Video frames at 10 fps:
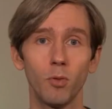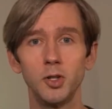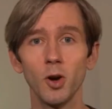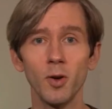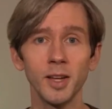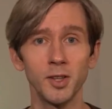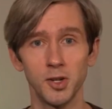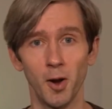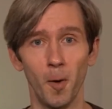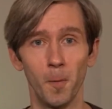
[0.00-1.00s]
During the
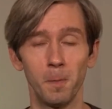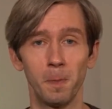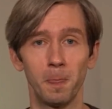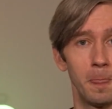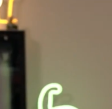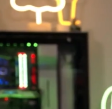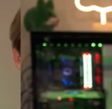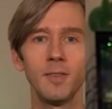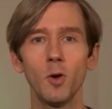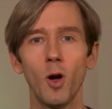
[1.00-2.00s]
show, so try
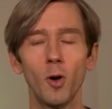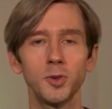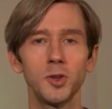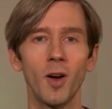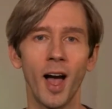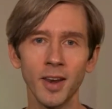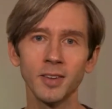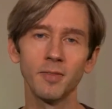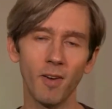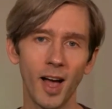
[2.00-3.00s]
and give your host your
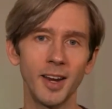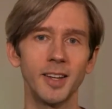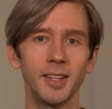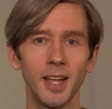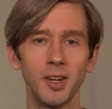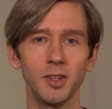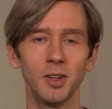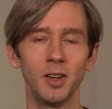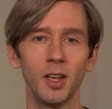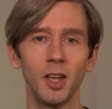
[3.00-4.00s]
undivided
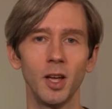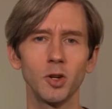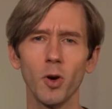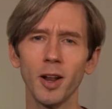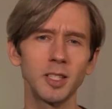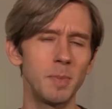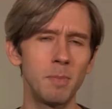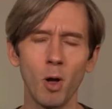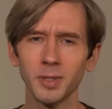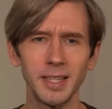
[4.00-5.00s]
attention. Try not to
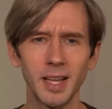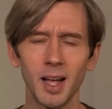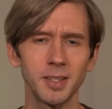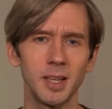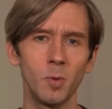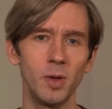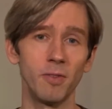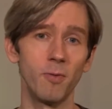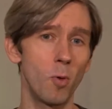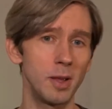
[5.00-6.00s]
be multitasking
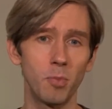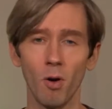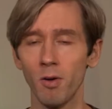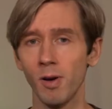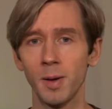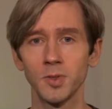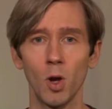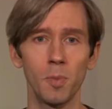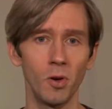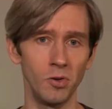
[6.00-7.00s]
with 40 programs
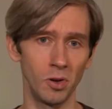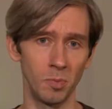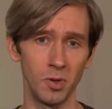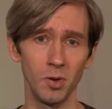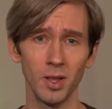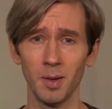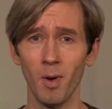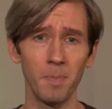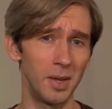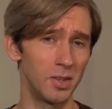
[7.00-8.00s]
open on your computer that
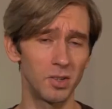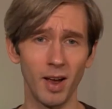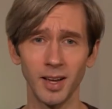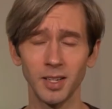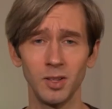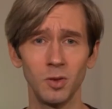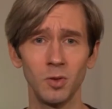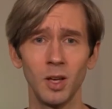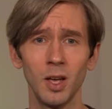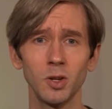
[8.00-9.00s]
might be distracting
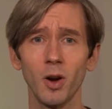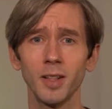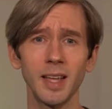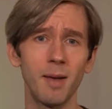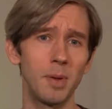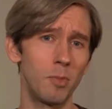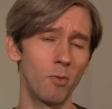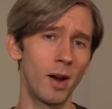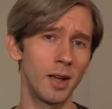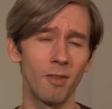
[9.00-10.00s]
you. Try not to have
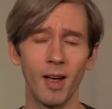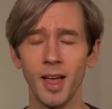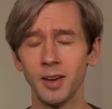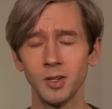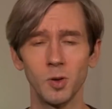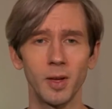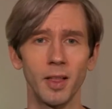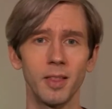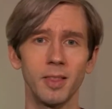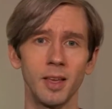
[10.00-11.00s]
people running around and doing
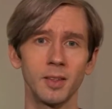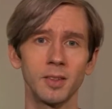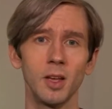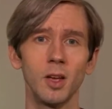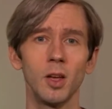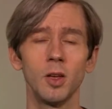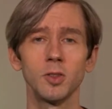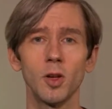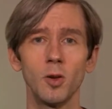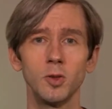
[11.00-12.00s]
other things.
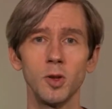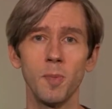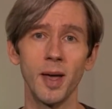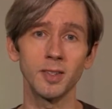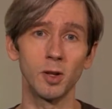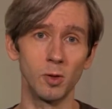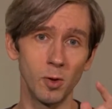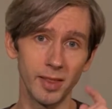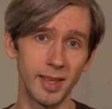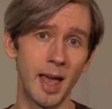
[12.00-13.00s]
So do your best to
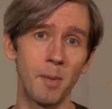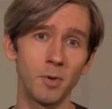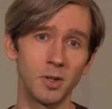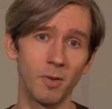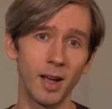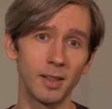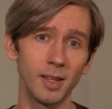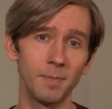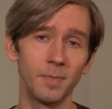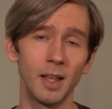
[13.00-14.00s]
look at the camera
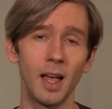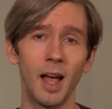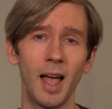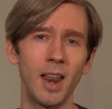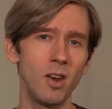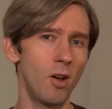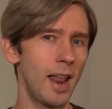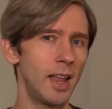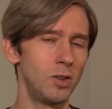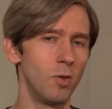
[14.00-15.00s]
directly and
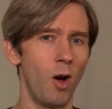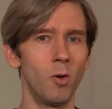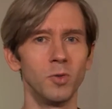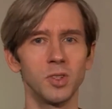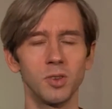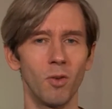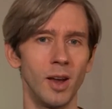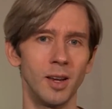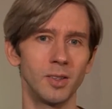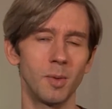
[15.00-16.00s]
not at your own
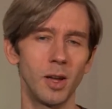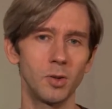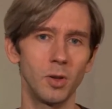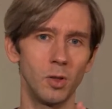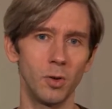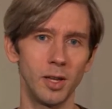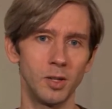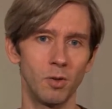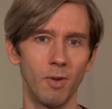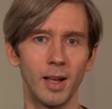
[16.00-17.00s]
screen. So make sure you're
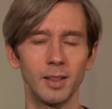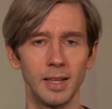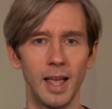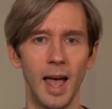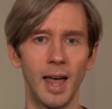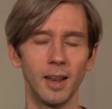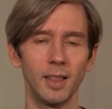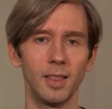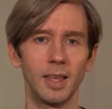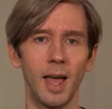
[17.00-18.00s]
looking directly at
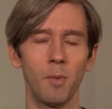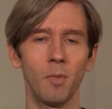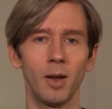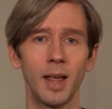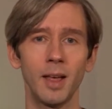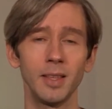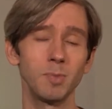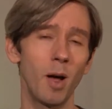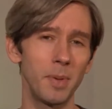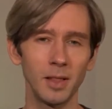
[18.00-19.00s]
the camera. Now,
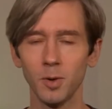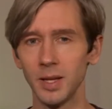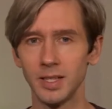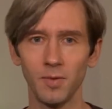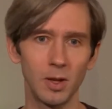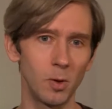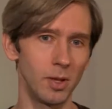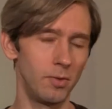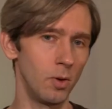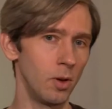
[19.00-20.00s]
this might be a little bit difficult if